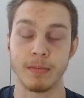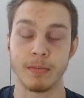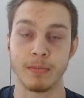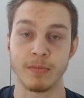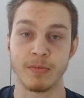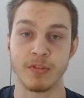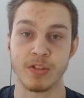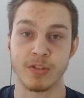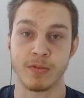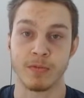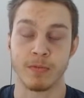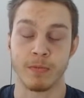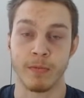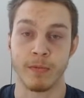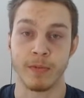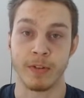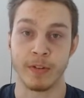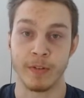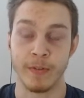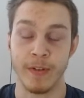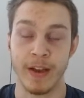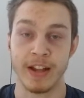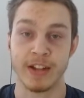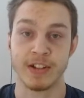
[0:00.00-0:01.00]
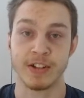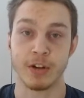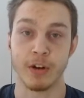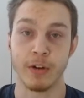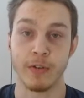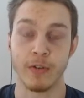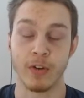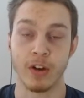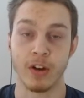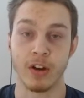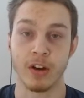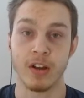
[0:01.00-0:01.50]
just kvetch
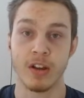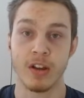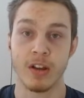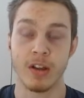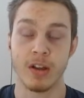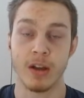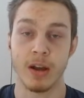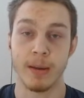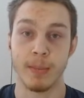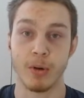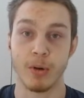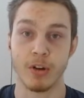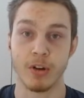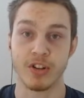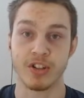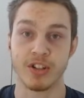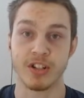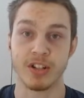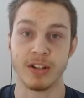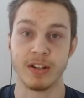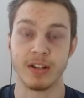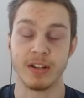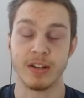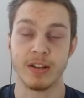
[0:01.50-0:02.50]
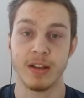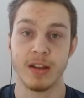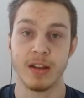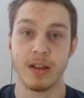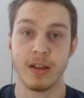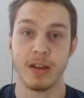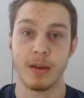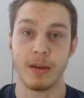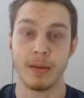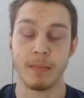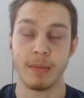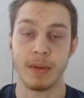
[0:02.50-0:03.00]
over abortion
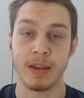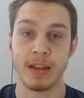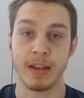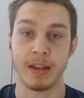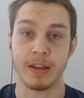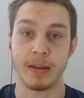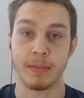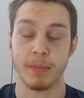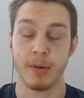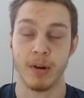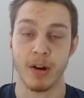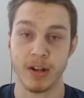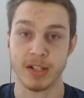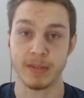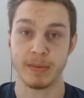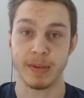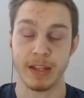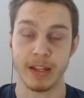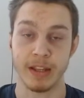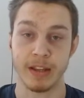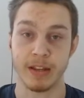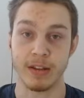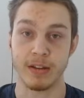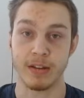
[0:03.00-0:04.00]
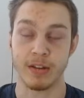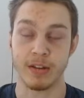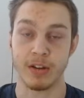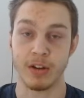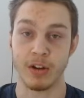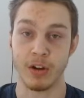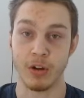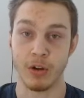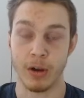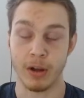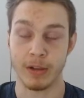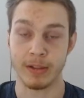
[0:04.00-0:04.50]
being possibly,
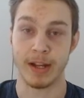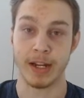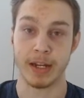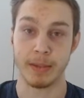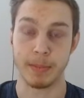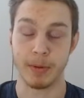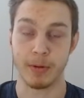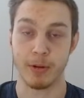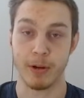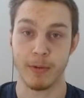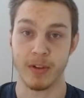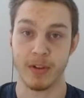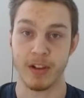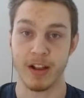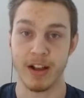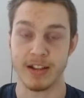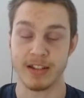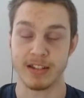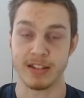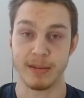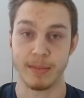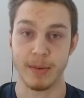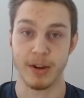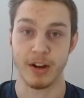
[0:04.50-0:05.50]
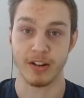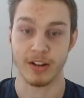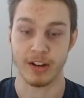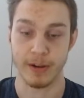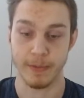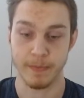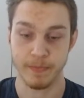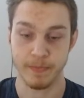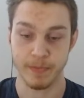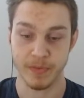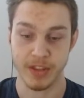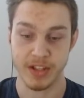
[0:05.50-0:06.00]
allowed to be criminalized in America.